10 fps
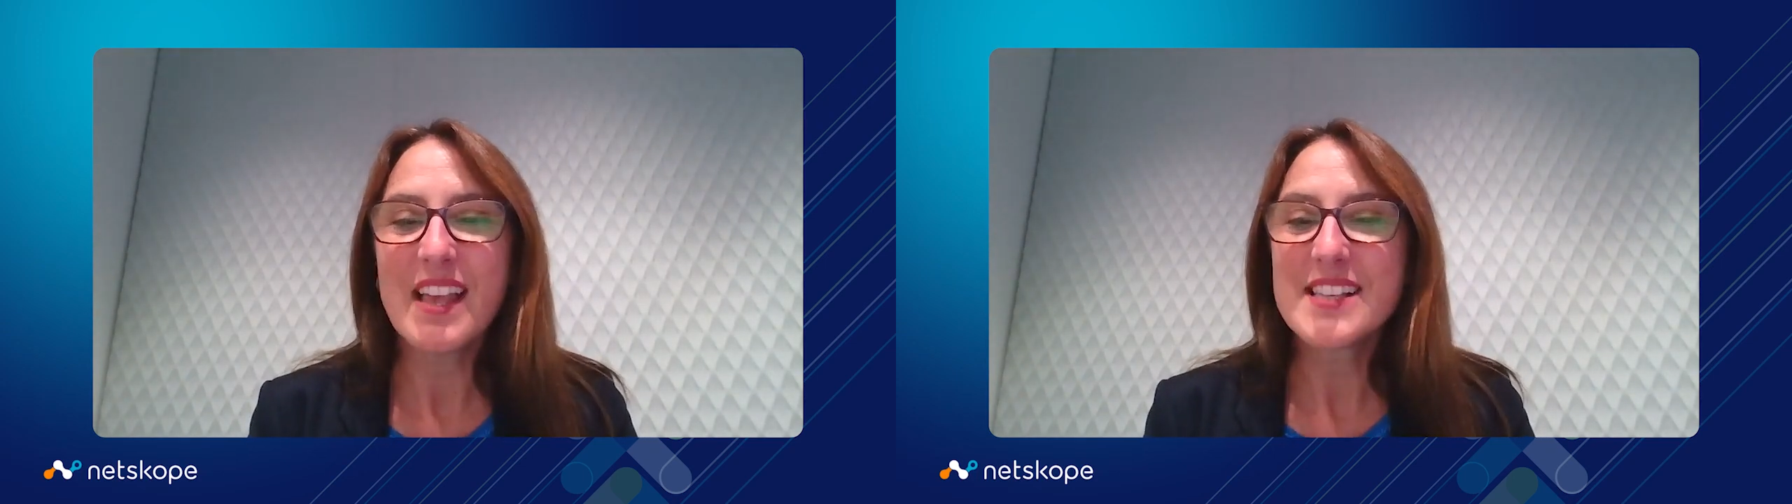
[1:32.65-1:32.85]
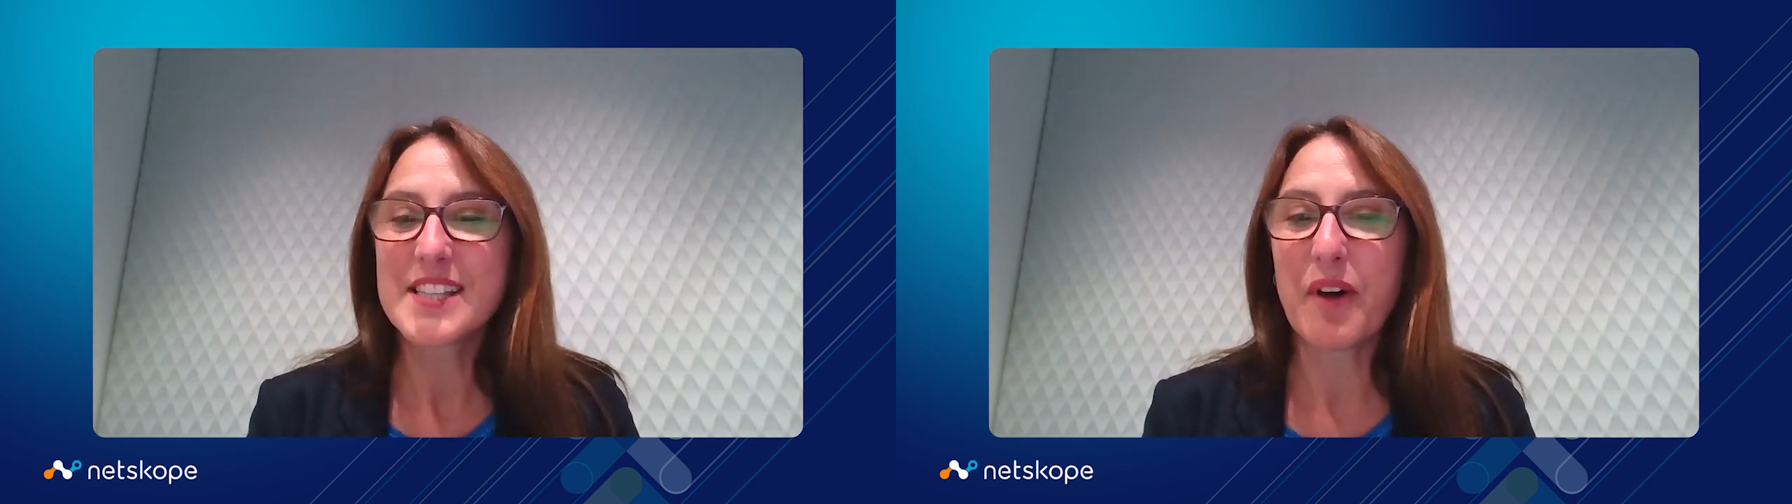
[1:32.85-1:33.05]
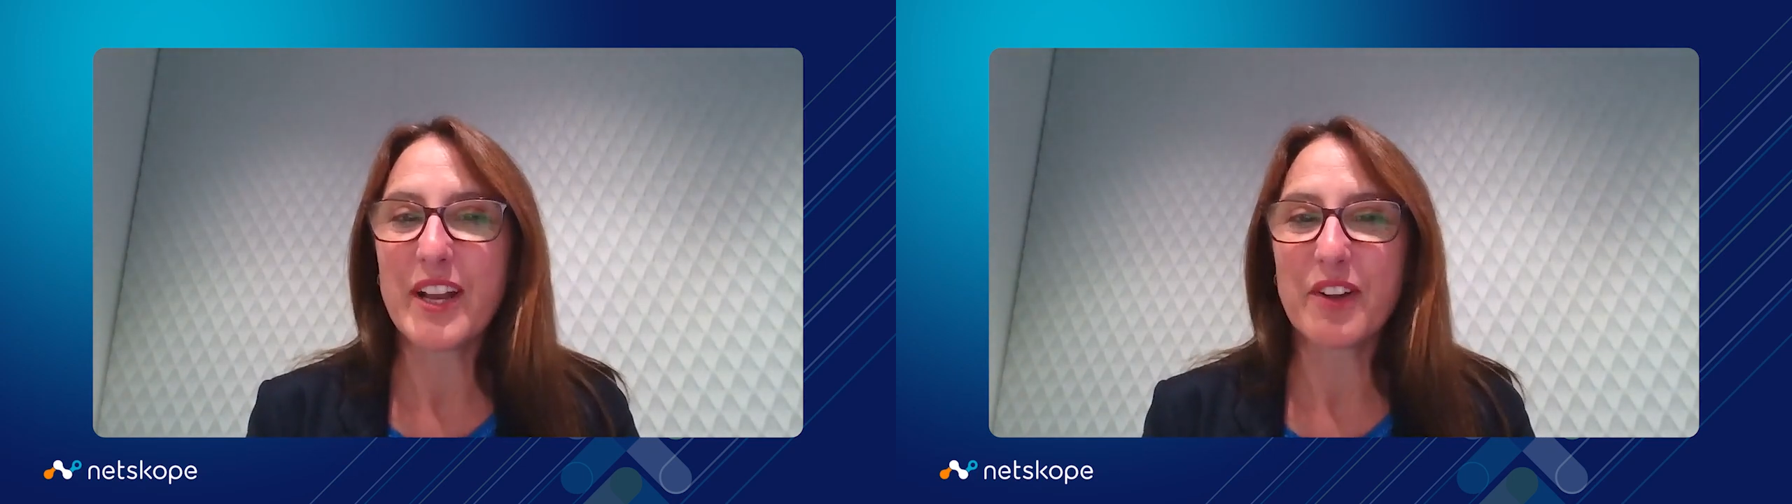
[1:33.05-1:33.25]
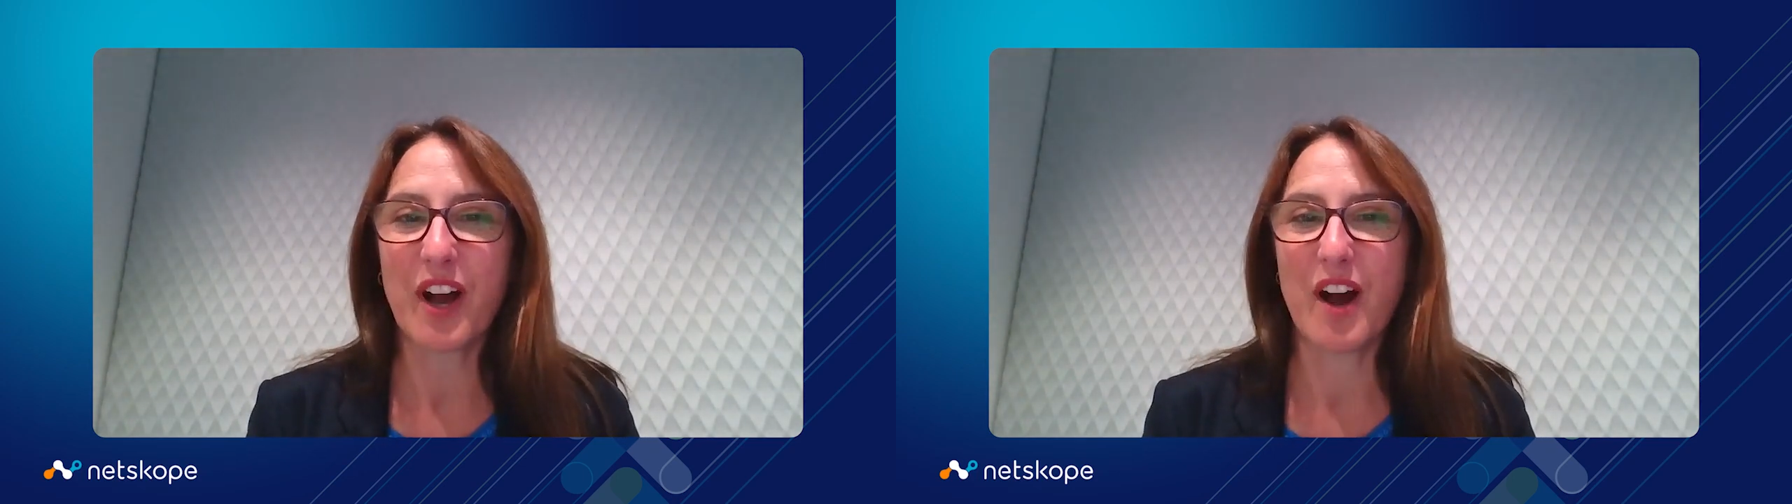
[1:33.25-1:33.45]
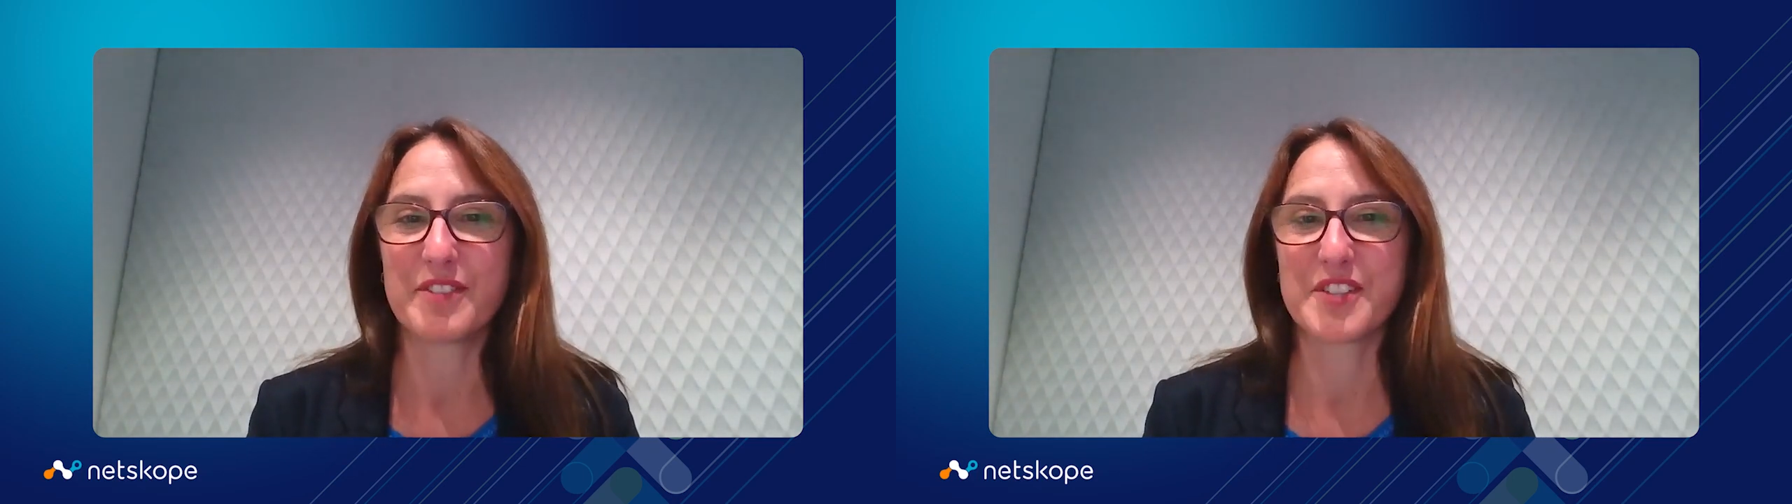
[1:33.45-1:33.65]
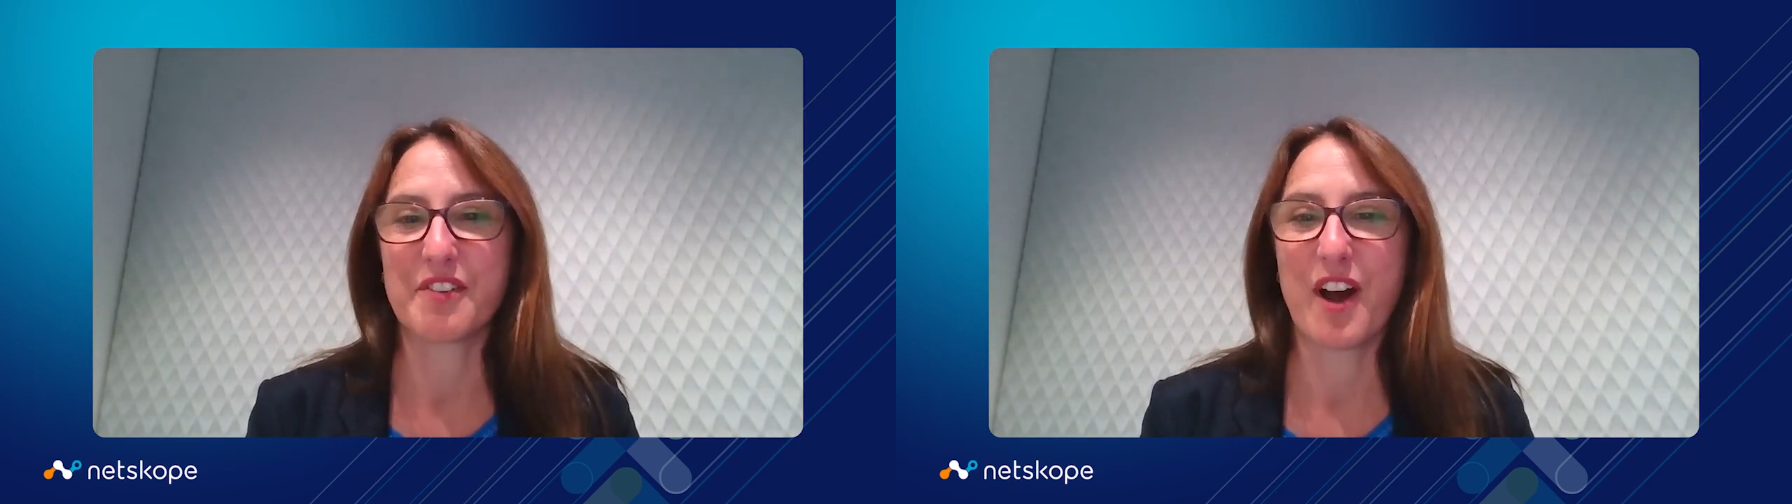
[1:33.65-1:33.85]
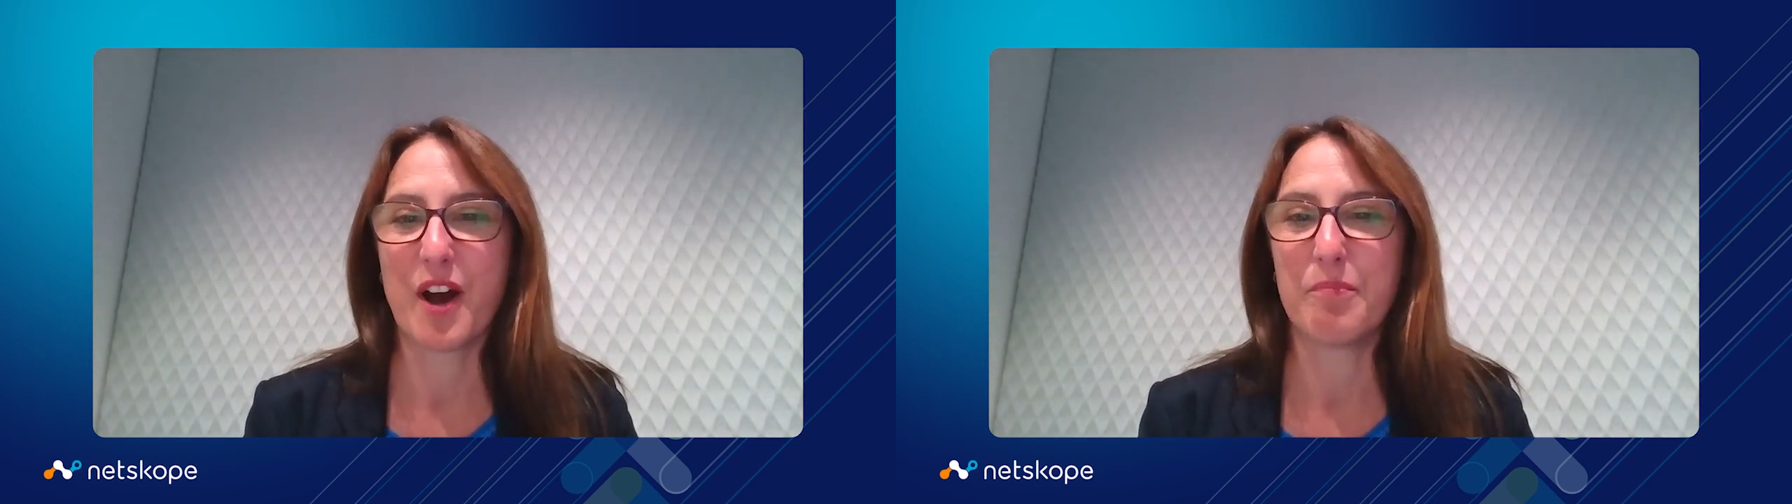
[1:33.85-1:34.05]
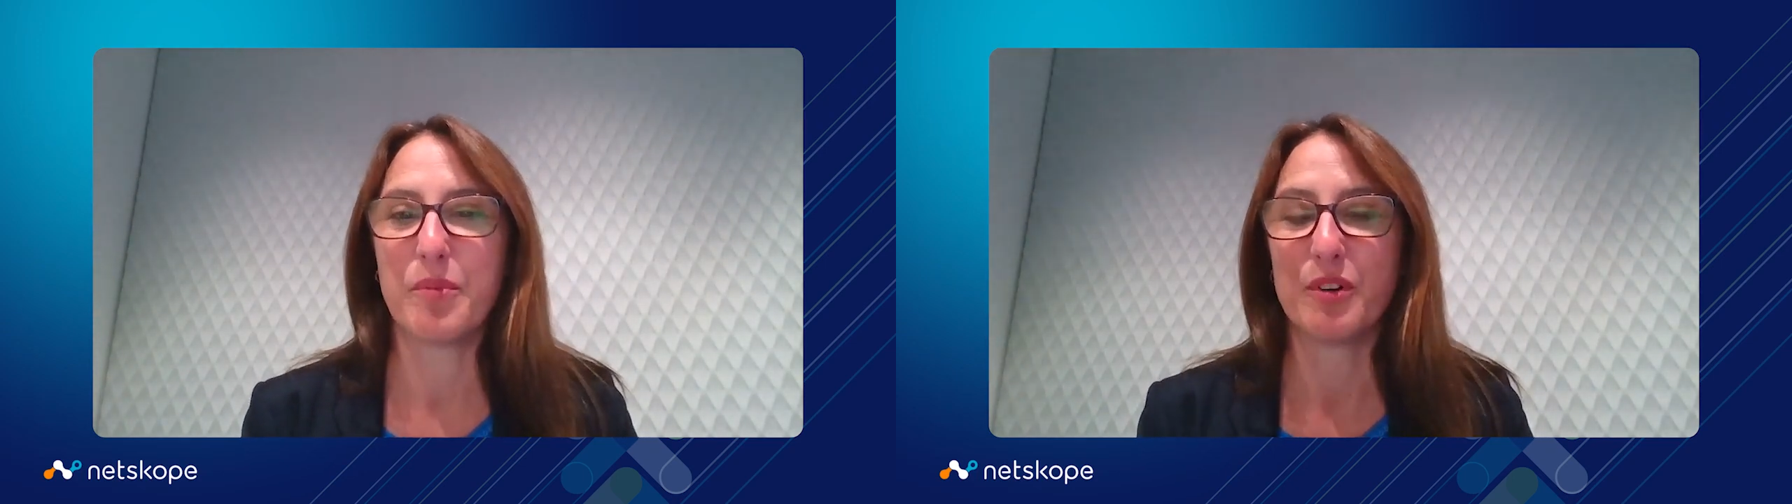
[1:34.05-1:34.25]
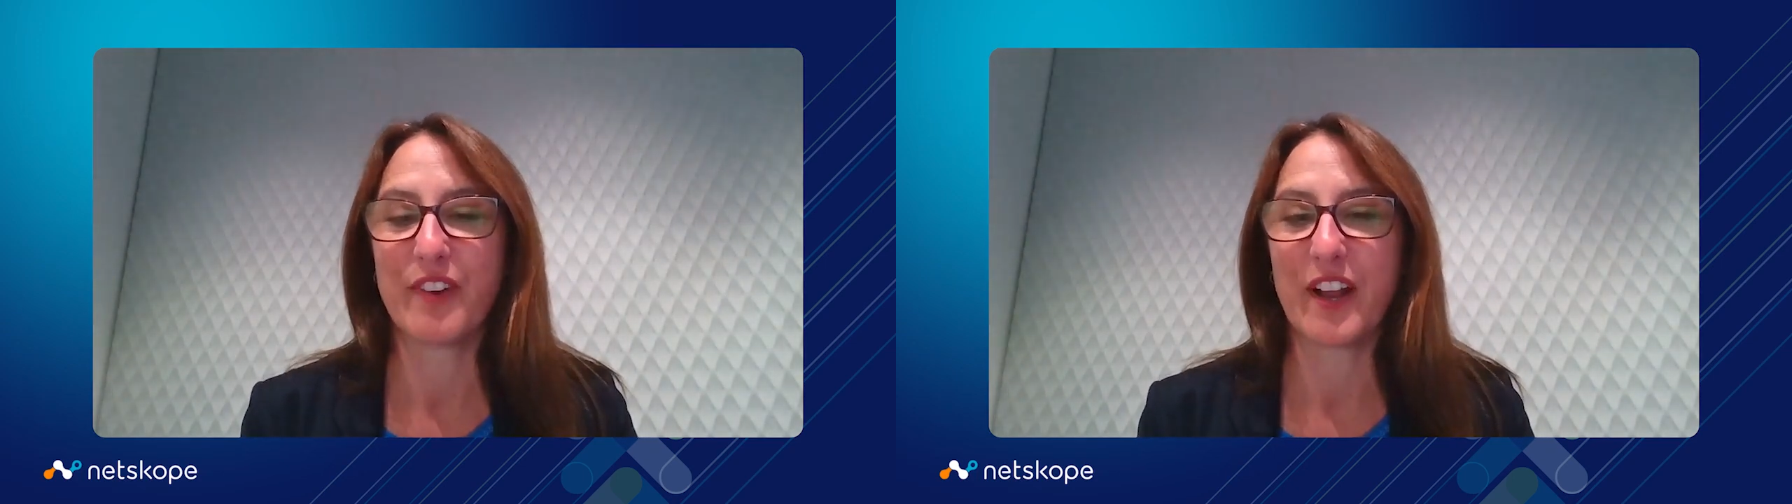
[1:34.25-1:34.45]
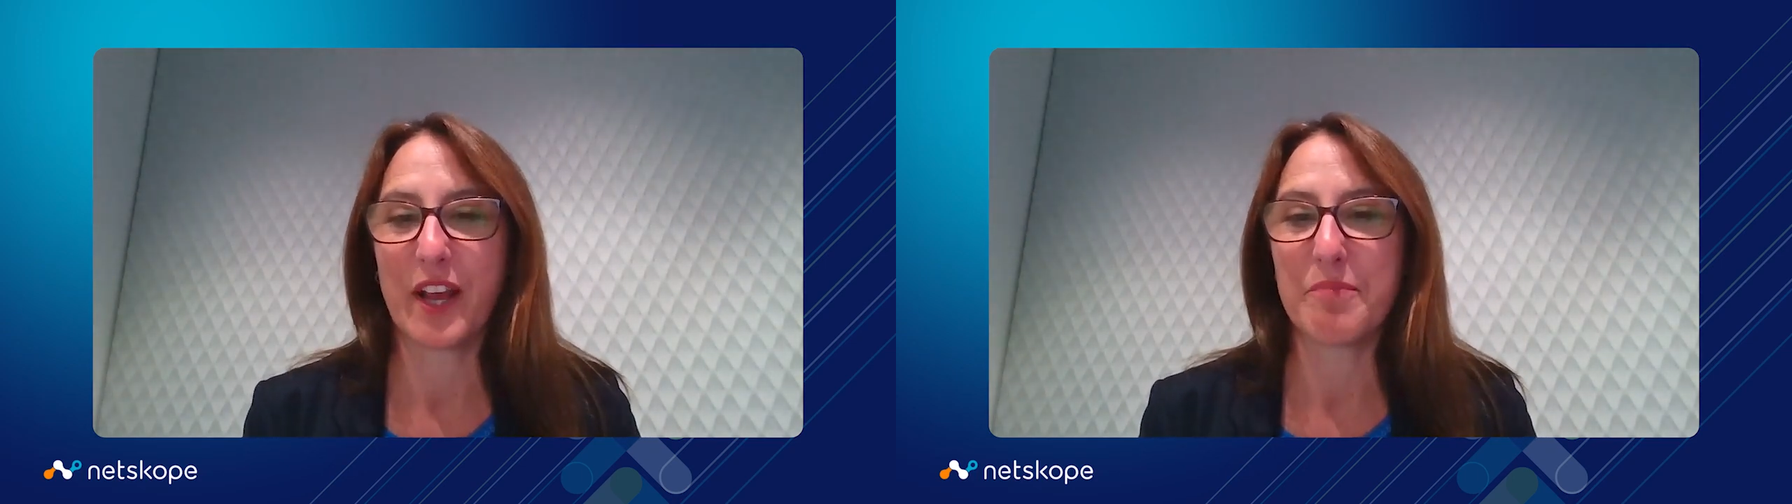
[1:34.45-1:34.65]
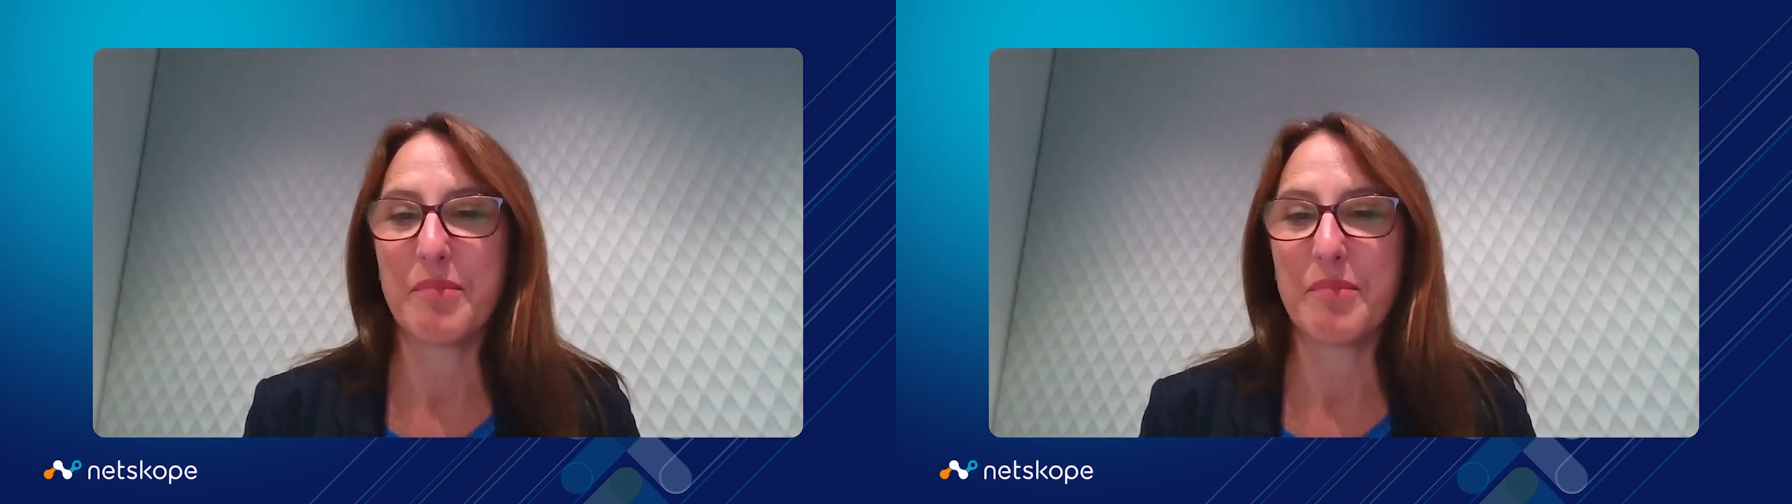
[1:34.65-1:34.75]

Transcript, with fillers: So I look after our portfolio and